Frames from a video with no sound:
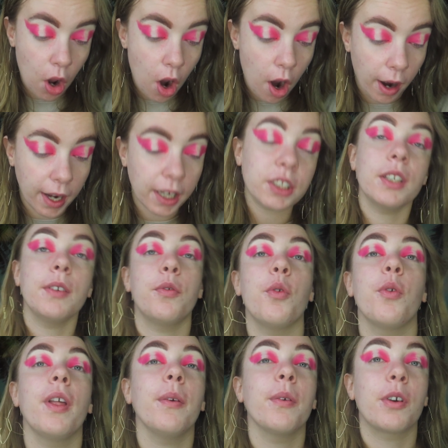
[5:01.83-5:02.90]
I actually thought
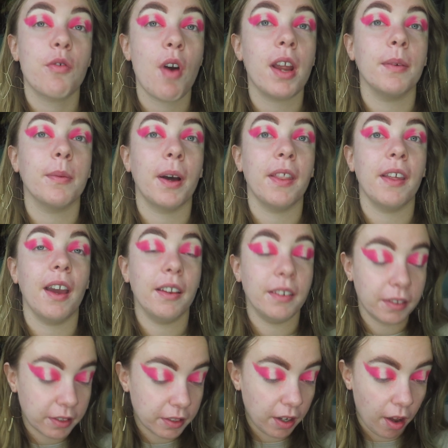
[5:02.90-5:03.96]
they were great by the
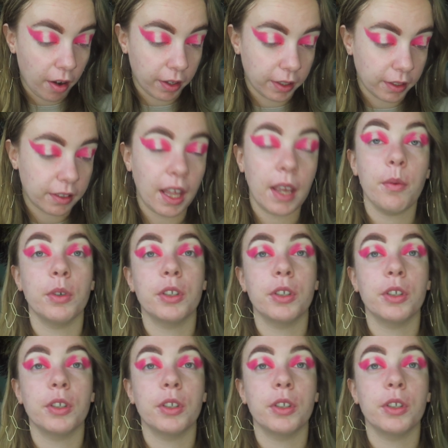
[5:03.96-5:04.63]
end. Like, they were